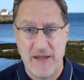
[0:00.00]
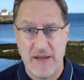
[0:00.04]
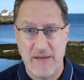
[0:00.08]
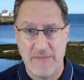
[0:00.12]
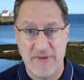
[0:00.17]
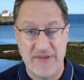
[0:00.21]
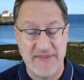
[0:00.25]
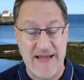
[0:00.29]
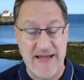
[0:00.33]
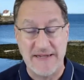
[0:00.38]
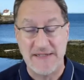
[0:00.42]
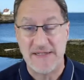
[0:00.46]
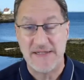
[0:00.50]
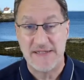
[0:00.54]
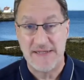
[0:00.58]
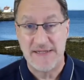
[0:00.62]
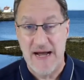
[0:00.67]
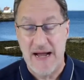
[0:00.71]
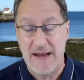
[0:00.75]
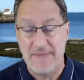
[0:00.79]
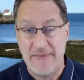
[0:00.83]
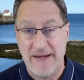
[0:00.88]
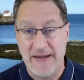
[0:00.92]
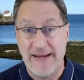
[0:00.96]
but that does
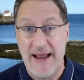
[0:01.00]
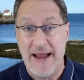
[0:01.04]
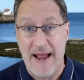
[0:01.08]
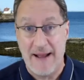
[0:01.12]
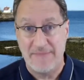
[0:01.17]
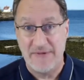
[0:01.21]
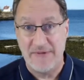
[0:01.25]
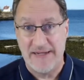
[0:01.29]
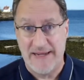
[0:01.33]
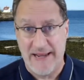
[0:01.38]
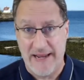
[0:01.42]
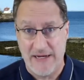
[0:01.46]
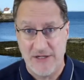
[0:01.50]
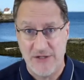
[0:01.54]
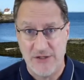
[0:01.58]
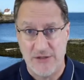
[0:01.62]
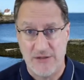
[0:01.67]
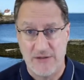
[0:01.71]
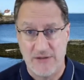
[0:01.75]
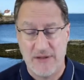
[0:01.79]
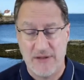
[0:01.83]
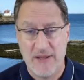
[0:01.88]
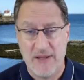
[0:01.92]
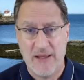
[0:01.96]
not mean abdication
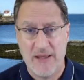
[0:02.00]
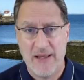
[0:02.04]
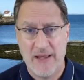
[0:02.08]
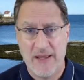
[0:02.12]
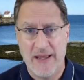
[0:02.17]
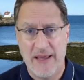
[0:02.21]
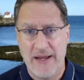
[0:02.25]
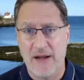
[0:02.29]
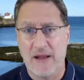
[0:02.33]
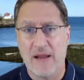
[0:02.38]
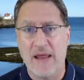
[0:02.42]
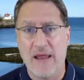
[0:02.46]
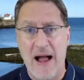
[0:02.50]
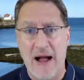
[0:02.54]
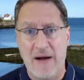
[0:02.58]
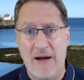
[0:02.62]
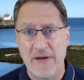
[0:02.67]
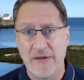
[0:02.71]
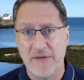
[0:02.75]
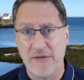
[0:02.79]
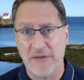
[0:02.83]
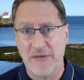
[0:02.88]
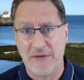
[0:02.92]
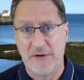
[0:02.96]
and
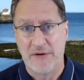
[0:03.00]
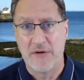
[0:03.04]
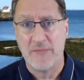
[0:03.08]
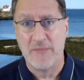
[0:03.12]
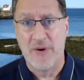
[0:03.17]
allowing the third